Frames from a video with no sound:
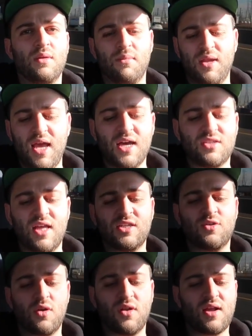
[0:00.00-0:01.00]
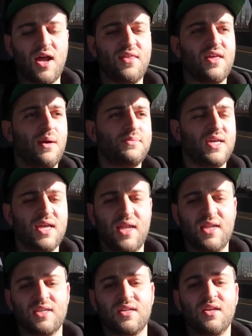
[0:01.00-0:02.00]
But yeah, so that's sort of kind of the update
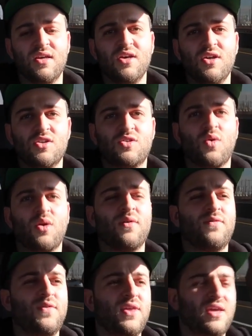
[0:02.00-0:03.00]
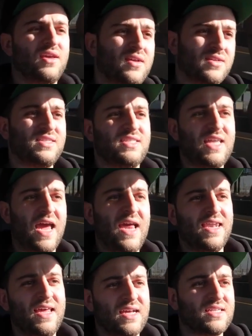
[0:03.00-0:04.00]
and sort of the
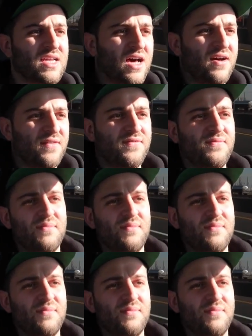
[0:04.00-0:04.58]
standings of